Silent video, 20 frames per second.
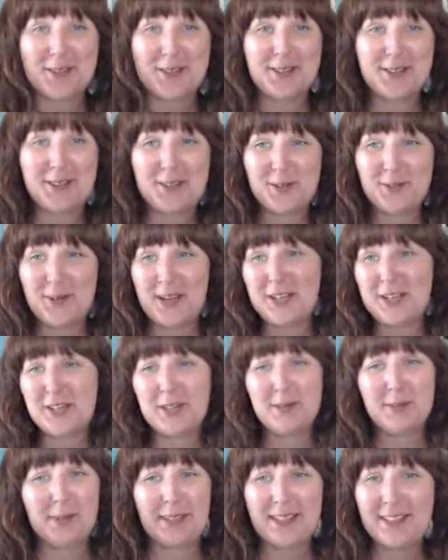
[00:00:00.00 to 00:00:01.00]

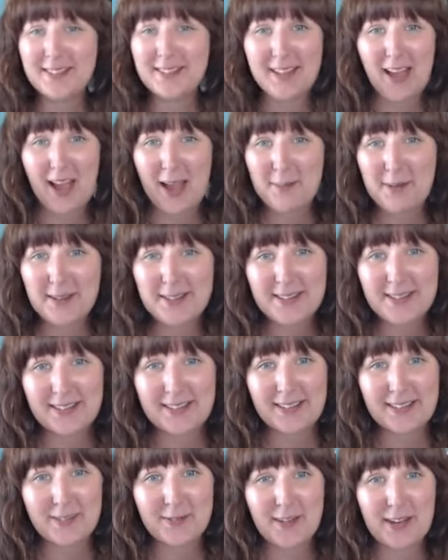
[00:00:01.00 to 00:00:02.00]
situation, please comment in
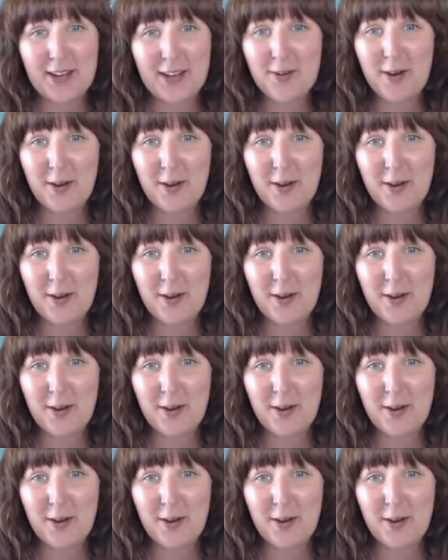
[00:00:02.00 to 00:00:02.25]
this video.